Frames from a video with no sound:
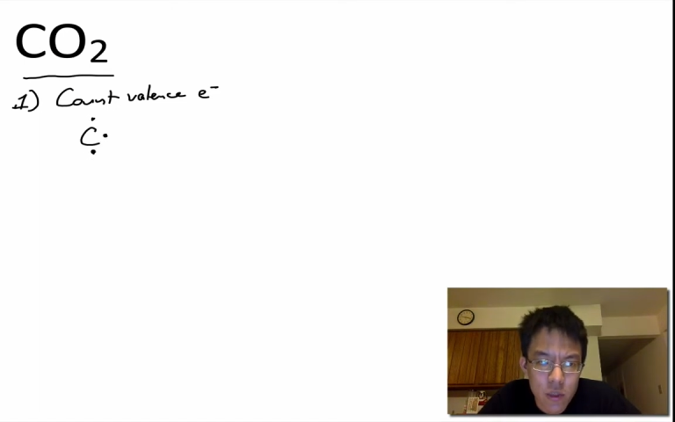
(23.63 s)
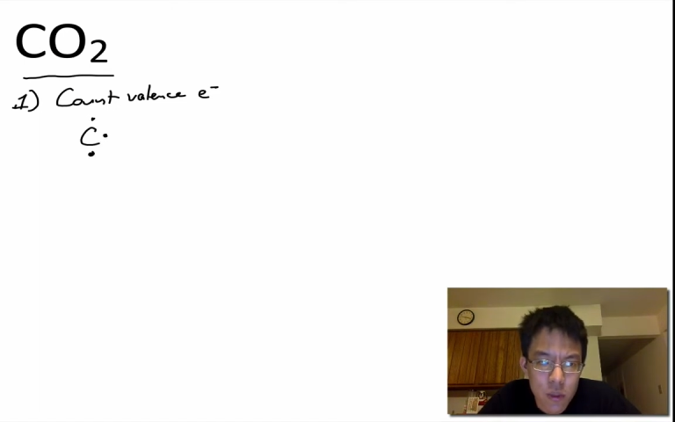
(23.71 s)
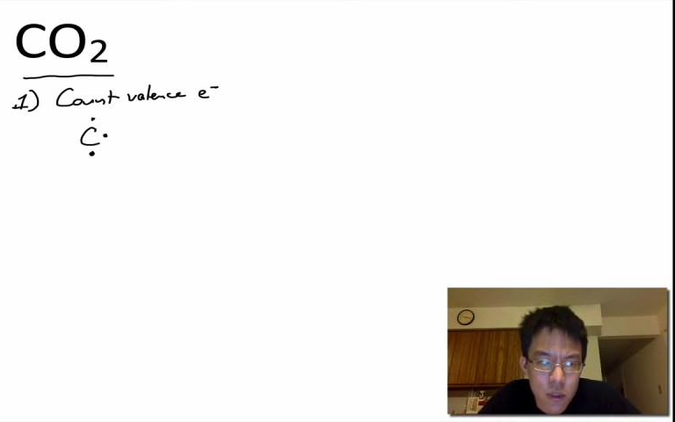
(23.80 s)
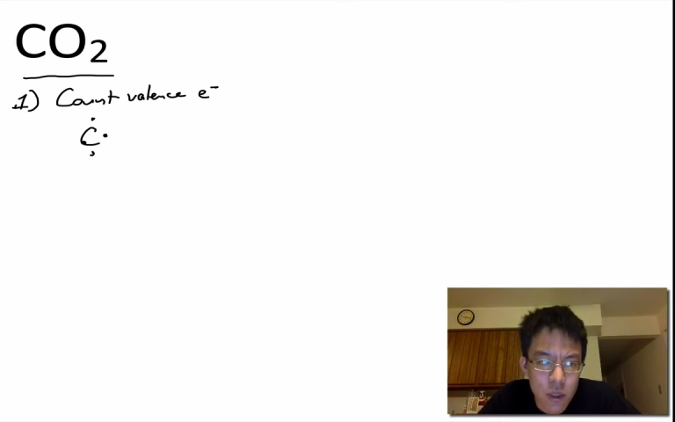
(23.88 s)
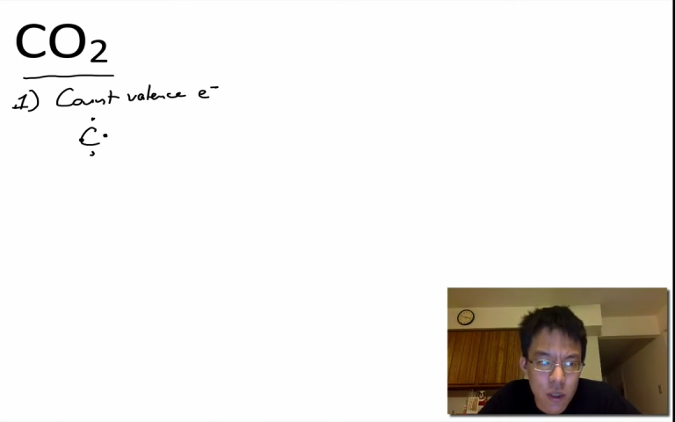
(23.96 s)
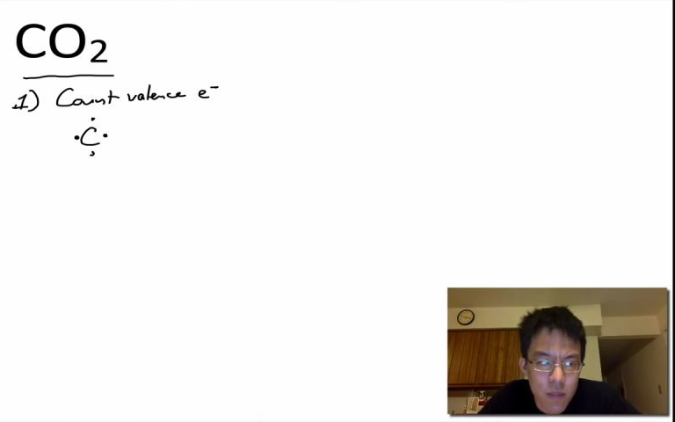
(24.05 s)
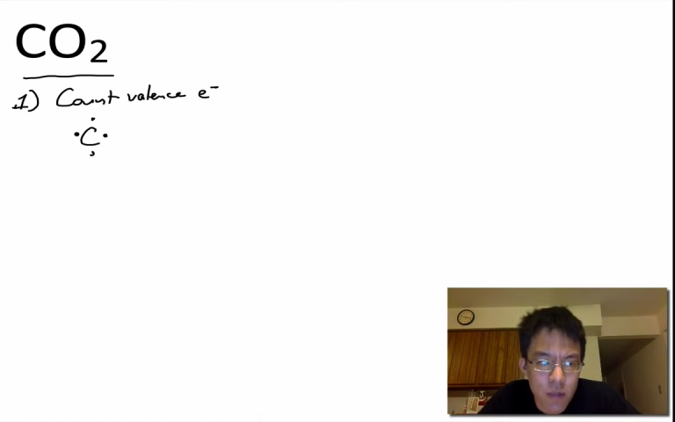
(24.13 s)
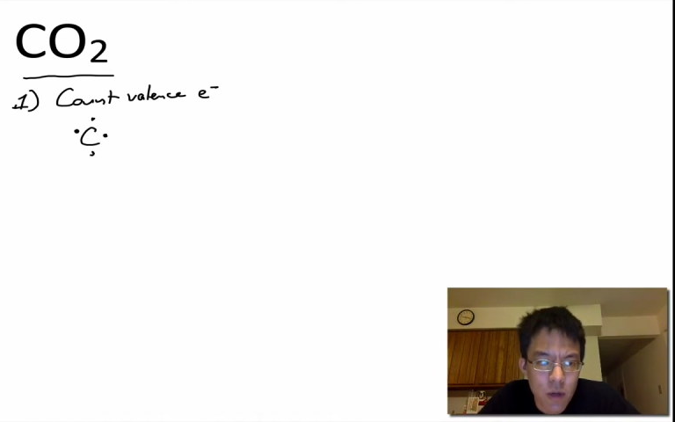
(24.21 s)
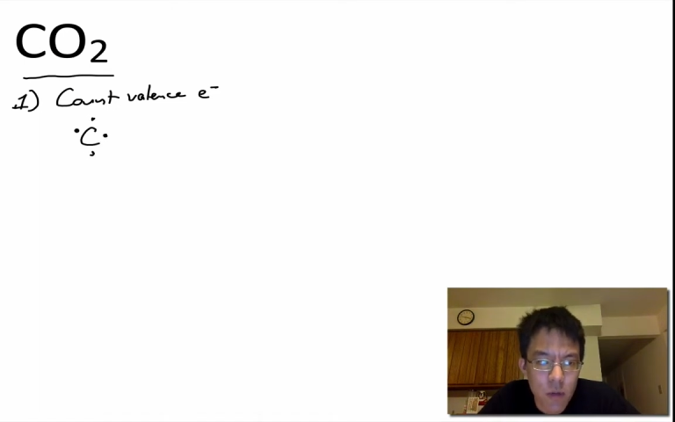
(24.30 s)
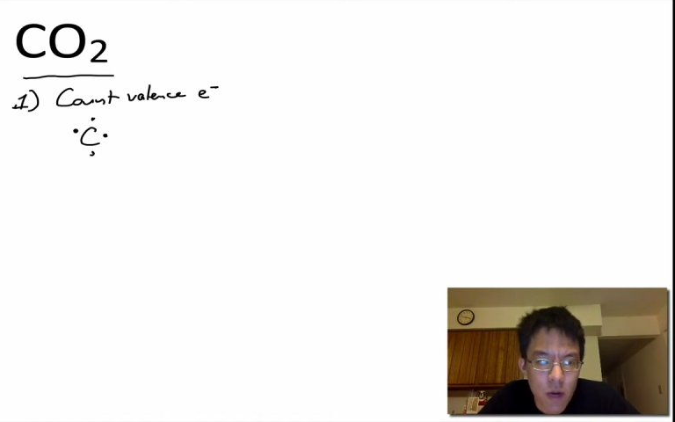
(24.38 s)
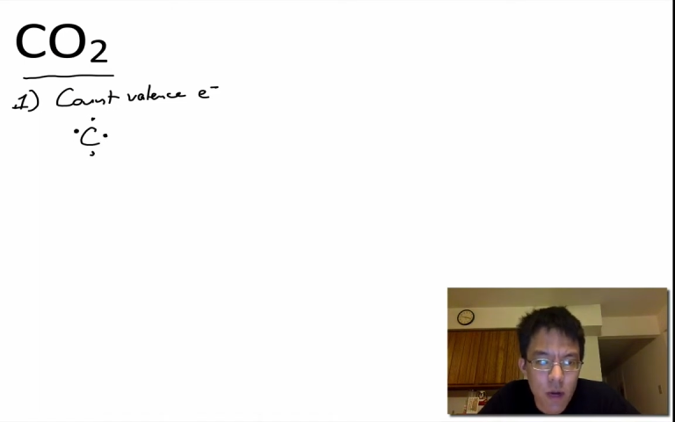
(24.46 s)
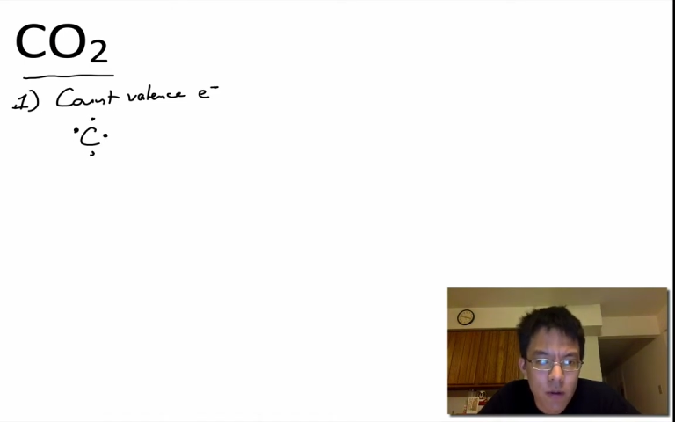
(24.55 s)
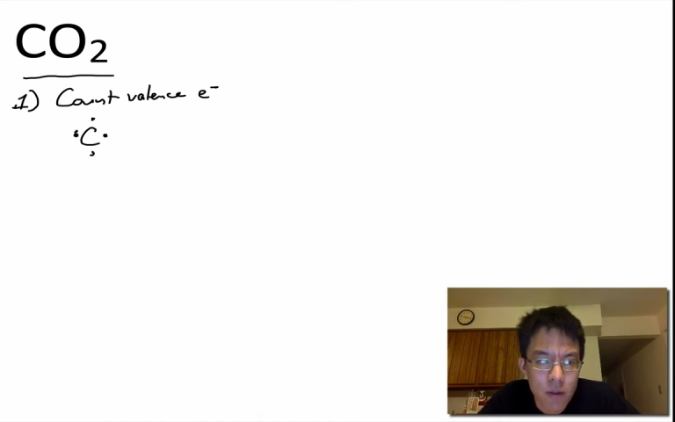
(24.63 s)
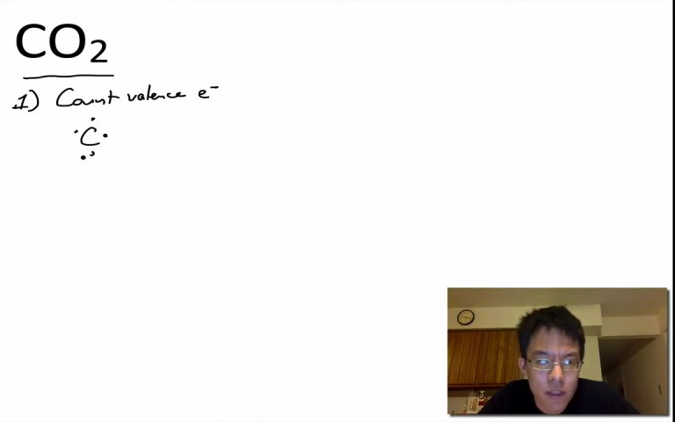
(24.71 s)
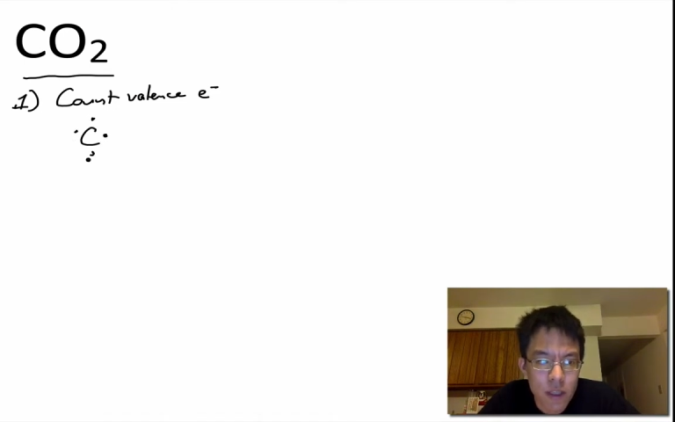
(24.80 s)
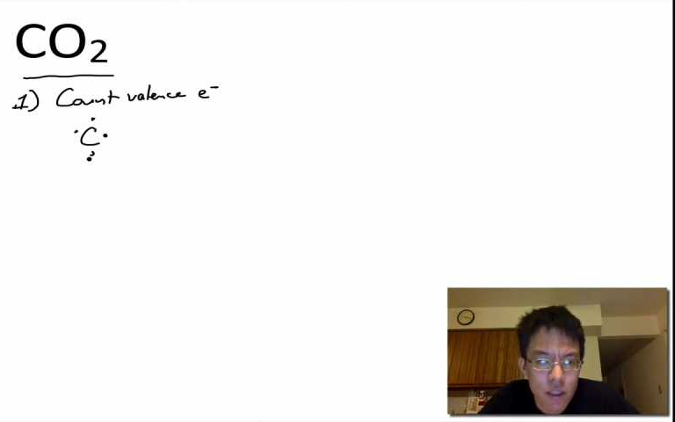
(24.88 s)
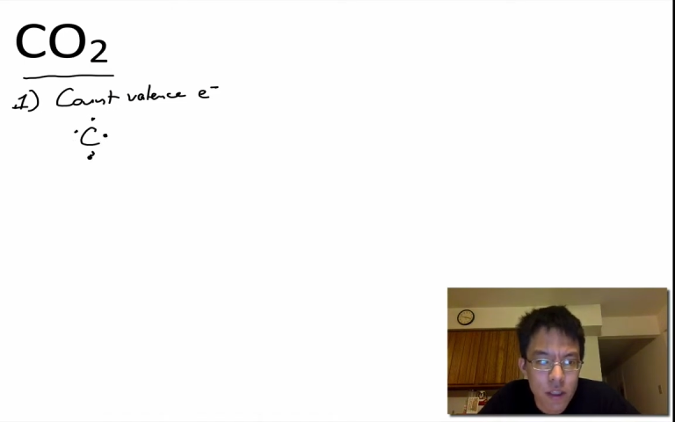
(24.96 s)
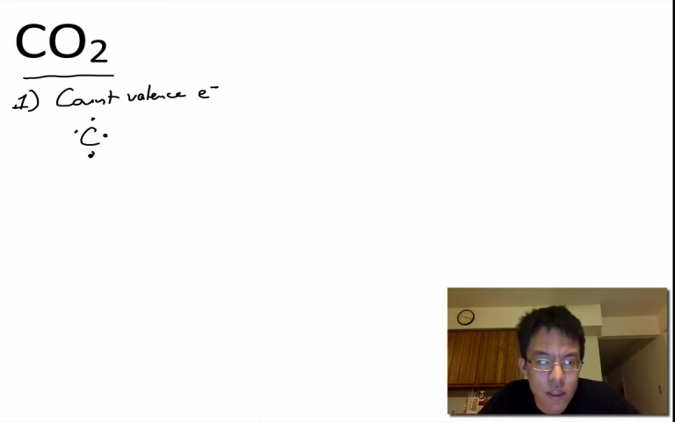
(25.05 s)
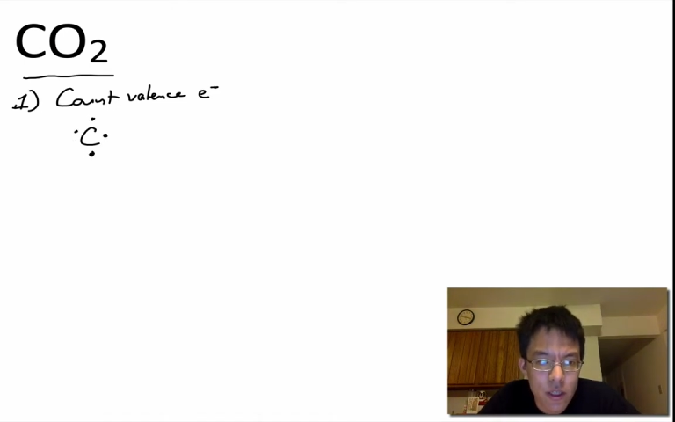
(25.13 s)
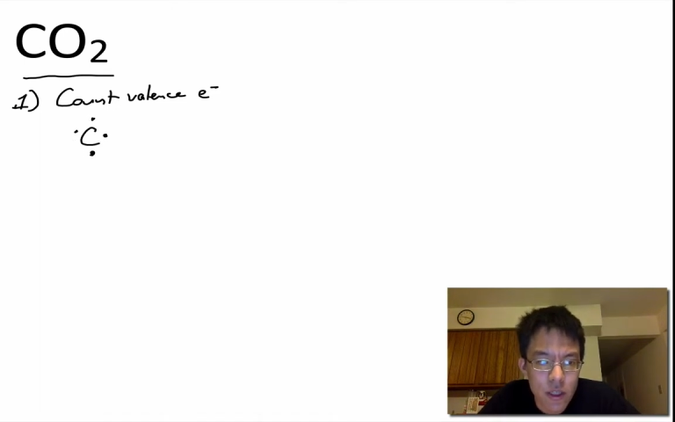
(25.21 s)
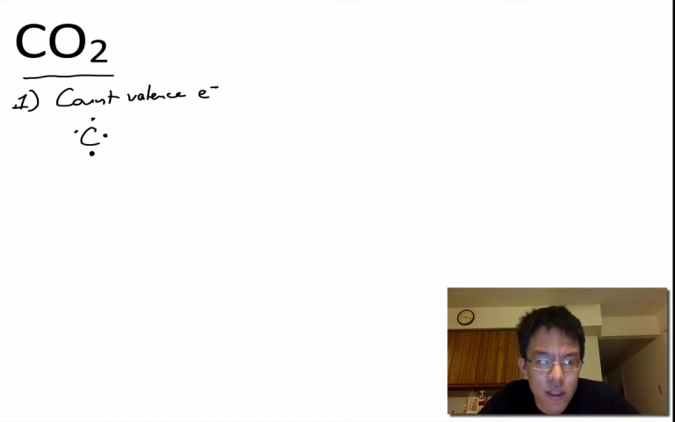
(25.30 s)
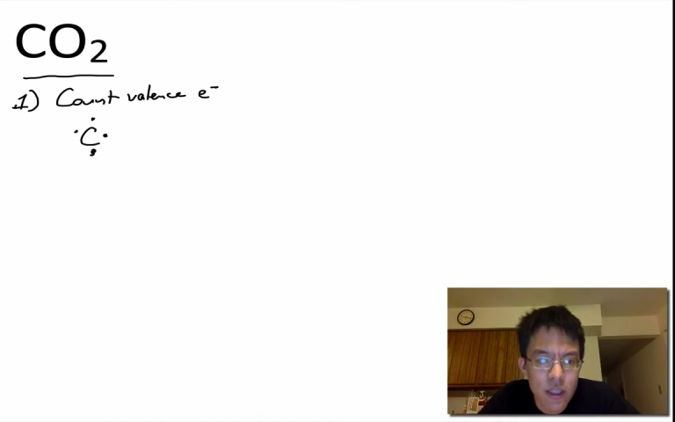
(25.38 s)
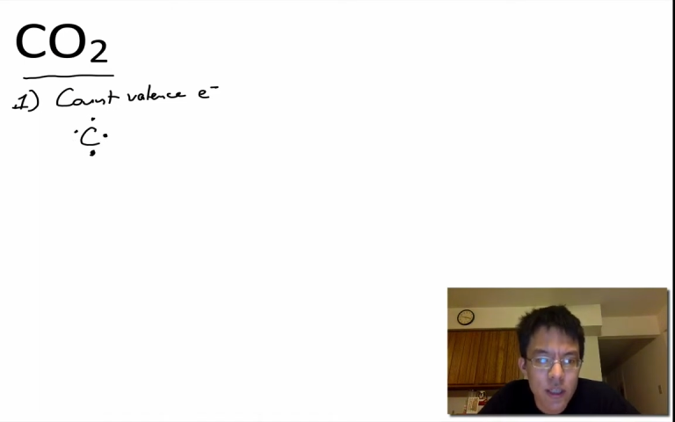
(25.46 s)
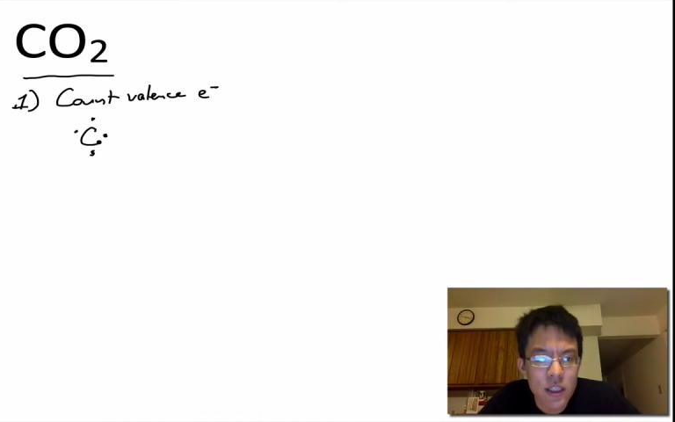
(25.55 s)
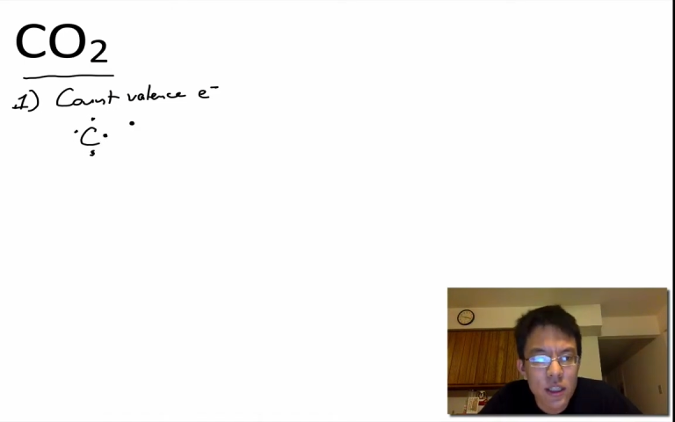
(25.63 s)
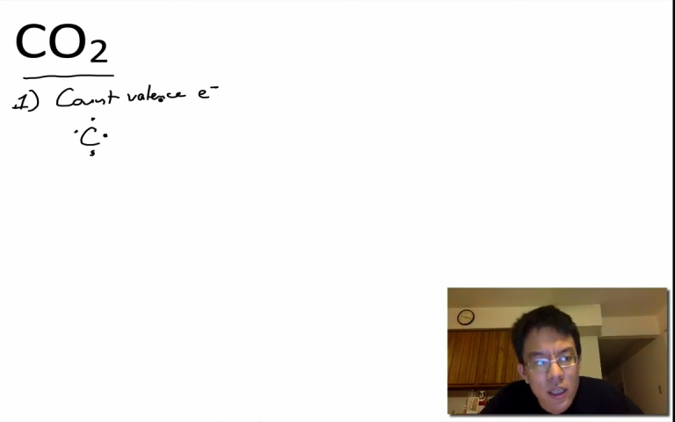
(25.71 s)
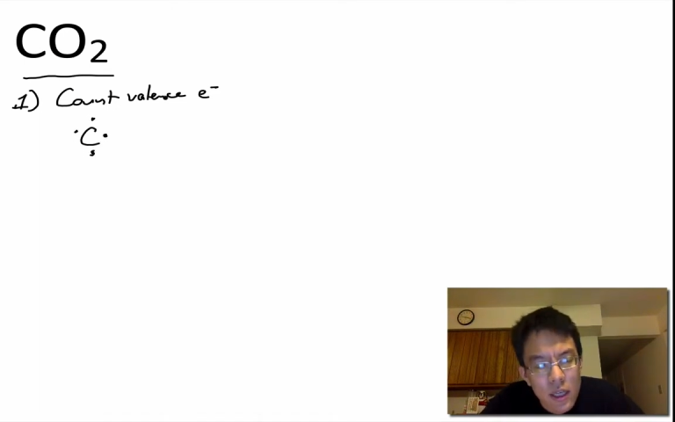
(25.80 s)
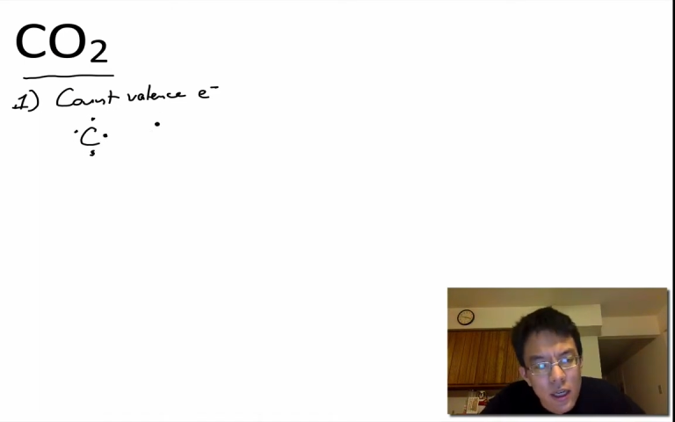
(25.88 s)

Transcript: We talked about why we sketch it like this.